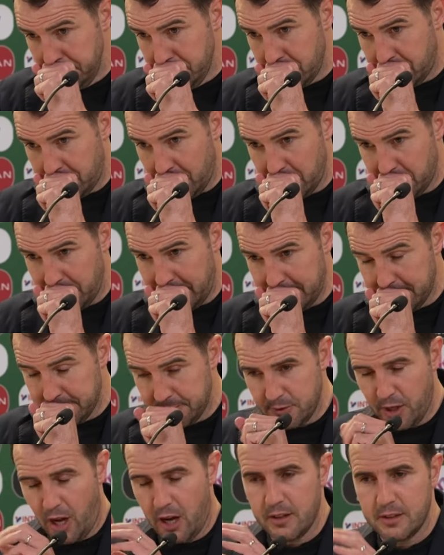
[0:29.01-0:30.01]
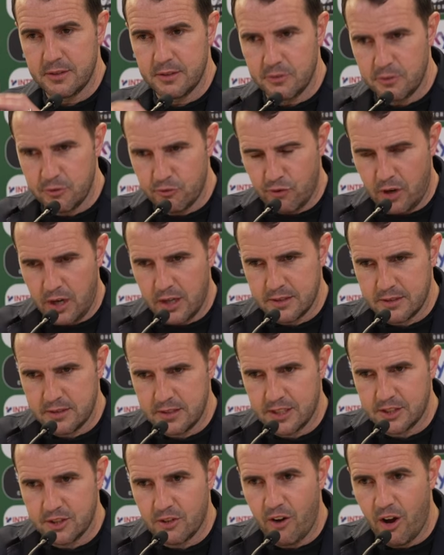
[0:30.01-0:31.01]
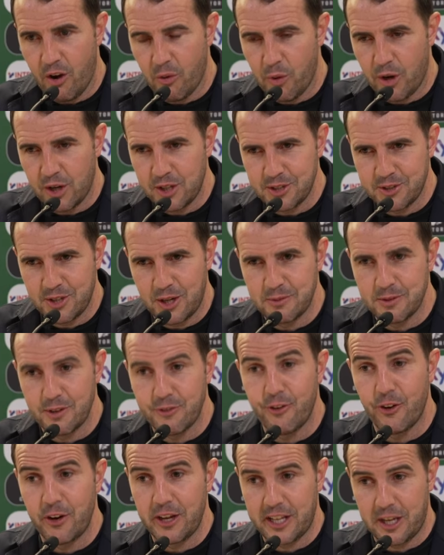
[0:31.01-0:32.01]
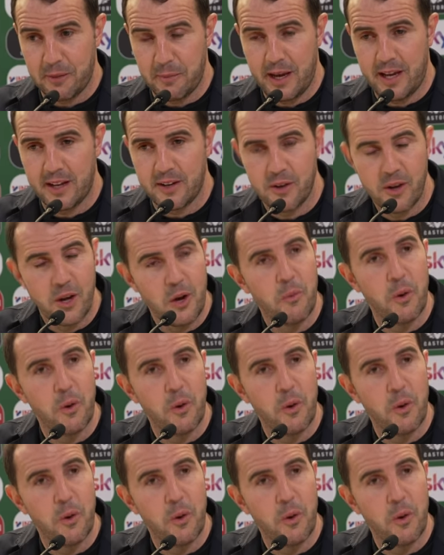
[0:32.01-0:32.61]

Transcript: excuse me, not that's the wrong word in terms of fully committed.